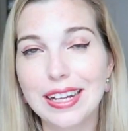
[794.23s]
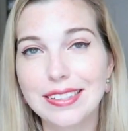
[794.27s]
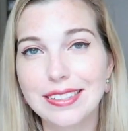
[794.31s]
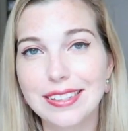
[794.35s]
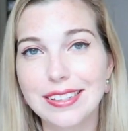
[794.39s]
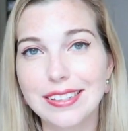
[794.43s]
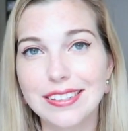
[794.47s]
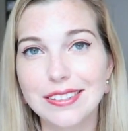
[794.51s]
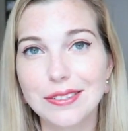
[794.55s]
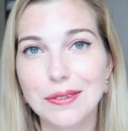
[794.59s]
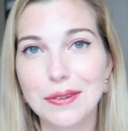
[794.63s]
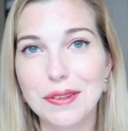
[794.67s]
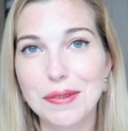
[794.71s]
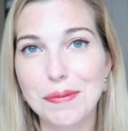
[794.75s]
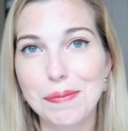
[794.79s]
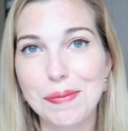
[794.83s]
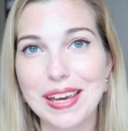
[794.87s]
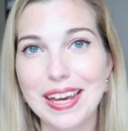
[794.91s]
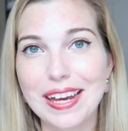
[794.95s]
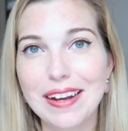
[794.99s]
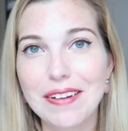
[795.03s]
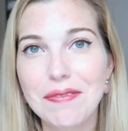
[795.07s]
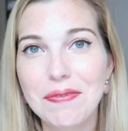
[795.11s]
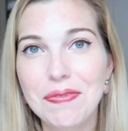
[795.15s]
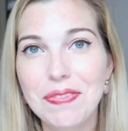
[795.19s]
lessons with
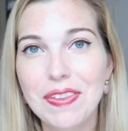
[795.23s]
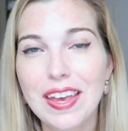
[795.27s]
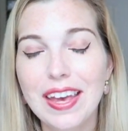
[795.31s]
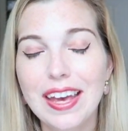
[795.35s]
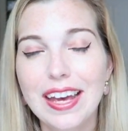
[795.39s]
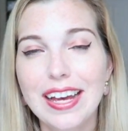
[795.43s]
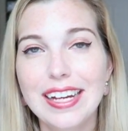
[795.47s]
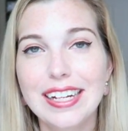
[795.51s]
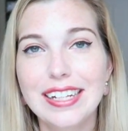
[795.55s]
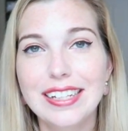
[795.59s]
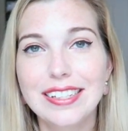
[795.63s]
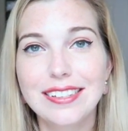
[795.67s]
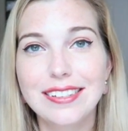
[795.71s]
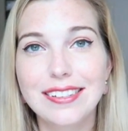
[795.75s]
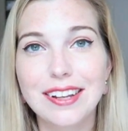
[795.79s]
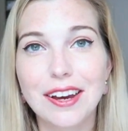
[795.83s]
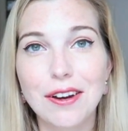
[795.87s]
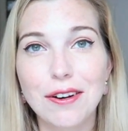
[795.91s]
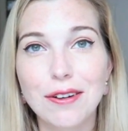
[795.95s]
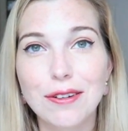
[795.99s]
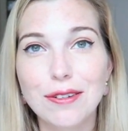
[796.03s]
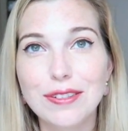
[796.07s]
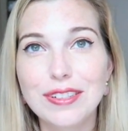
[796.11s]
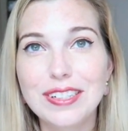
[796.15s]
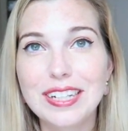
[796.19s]
me.
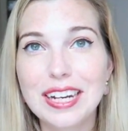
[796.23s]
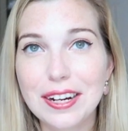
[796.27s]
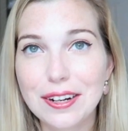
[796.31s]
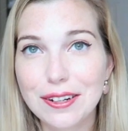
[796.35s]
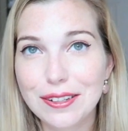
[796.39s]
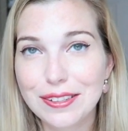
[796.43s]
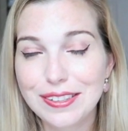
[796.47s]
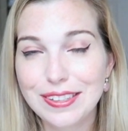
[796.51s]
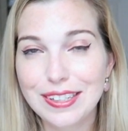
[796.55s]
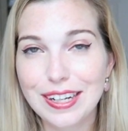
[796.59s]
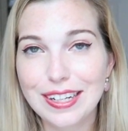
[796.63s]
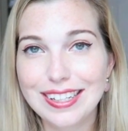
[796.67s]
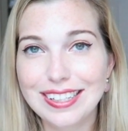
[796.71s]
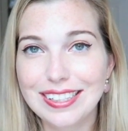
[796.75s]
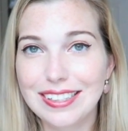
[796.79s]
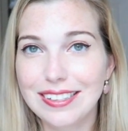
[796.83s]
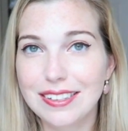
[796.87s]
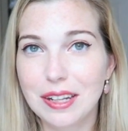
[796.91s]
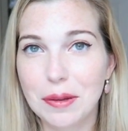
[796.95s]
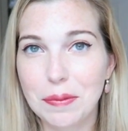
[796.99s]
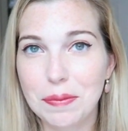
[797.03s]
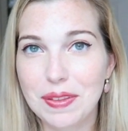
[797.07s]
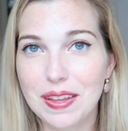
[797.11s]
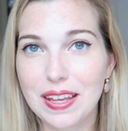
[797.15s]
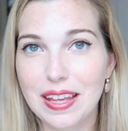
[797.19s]
So tarot study
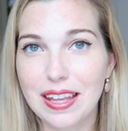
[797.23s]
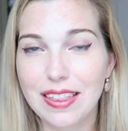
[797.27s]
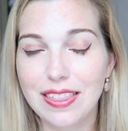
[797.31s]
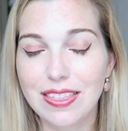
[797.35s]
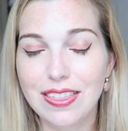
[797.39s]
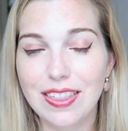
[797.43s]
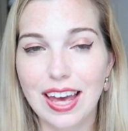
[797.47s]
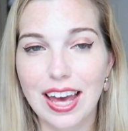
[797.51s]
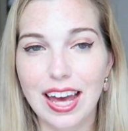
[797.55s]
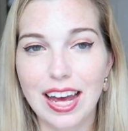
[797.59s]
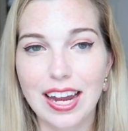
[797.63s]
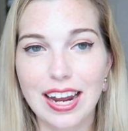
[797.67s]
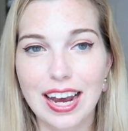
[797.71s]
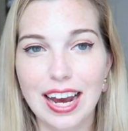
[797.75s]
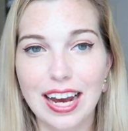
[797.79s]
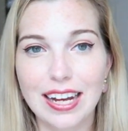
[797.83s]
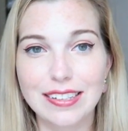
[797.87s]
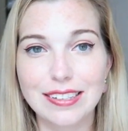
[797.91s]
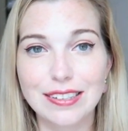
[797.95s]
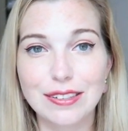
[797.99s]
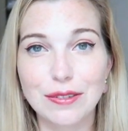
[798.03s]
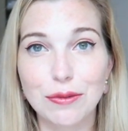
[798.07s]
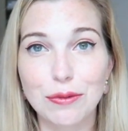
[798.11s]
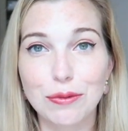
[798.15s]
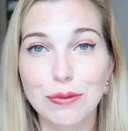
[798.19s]
is something that
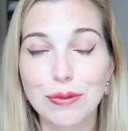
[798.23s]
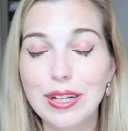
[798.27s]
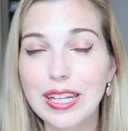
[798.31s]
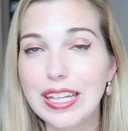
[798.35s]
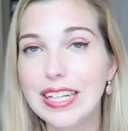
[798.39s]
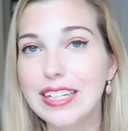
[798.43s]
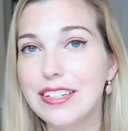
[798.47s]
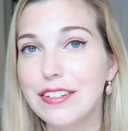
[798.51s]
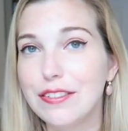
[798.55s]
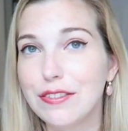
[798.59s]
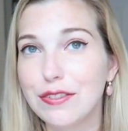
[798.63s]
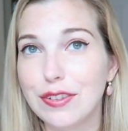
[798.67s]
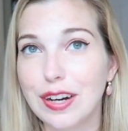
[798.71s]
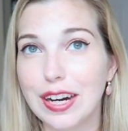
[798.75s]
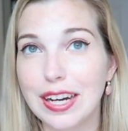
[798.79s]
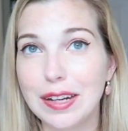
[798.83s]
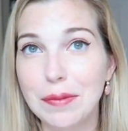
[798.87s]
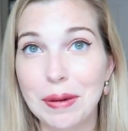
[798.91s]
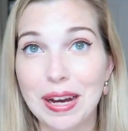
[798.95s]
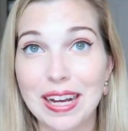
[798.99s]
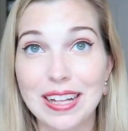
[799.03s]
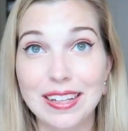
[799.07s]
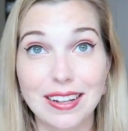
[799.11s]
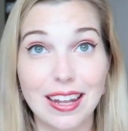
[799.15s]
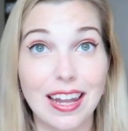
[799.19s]
has really
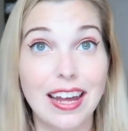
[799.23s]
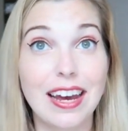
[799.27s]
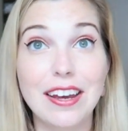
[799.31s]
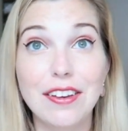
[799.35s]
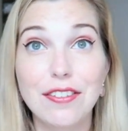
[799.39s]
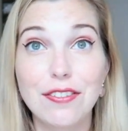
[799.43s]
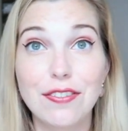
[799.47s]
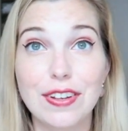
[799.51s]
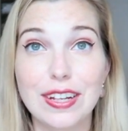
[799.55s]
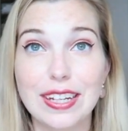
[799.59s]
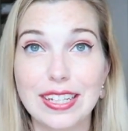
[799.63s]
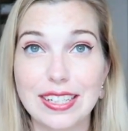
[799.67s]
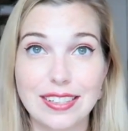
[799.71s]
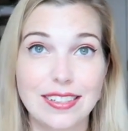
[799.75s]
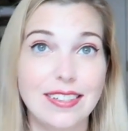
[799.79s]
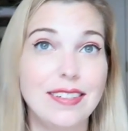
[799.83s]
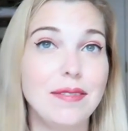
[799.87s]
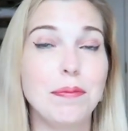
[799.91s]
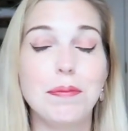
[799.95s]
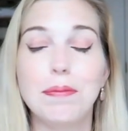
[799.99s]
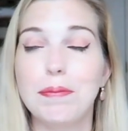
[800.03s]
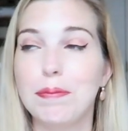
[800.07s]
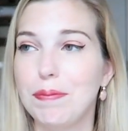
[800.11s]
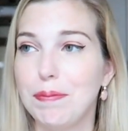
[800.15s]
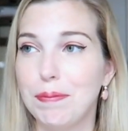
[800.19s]
defined my life. It's
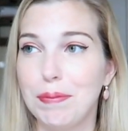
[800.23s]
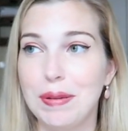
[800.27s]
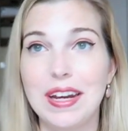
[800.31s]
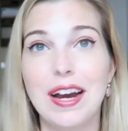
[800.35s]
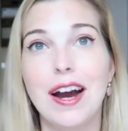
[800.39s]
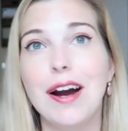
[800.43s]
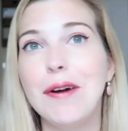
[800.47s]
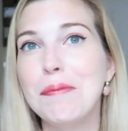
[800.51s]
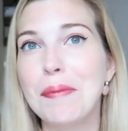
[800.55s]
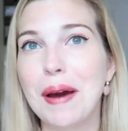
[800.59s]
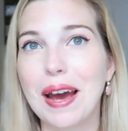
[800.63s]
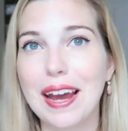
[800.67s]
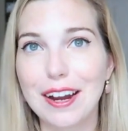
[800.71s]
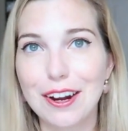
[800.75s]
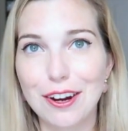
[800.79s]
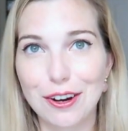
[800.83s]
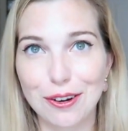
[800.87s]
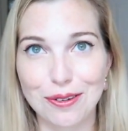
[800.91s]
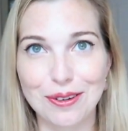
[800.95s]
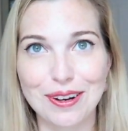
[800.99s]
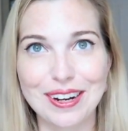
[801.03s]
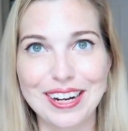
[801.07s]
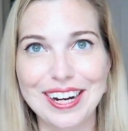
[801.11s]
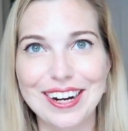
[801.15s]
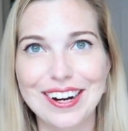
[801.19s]
become my
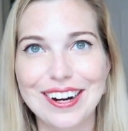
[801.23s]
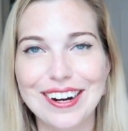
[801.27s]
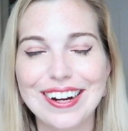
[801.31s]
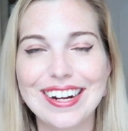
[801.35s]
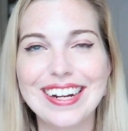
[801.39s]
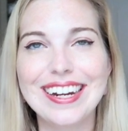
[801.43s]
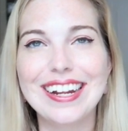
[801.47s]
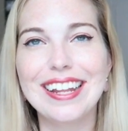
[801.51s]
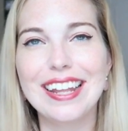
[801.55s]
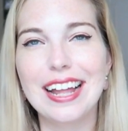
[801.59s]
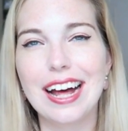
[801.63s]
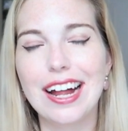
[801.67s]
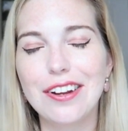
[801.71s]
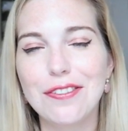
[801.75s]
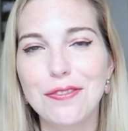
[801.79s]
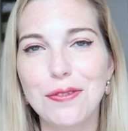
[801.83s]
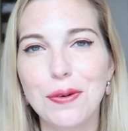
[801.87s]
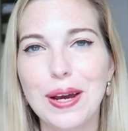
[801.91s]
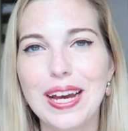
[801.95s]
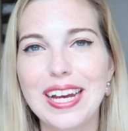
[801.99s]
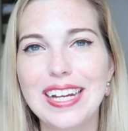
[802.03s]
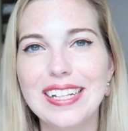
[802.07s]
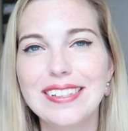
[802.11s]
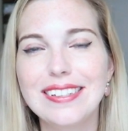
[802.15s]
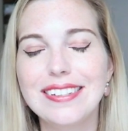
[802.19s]
career in a lot of
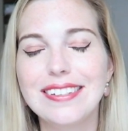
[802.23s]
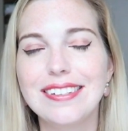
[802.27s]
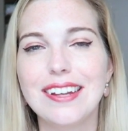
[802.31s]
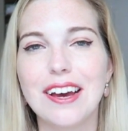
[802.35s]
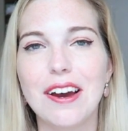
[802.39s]
ways.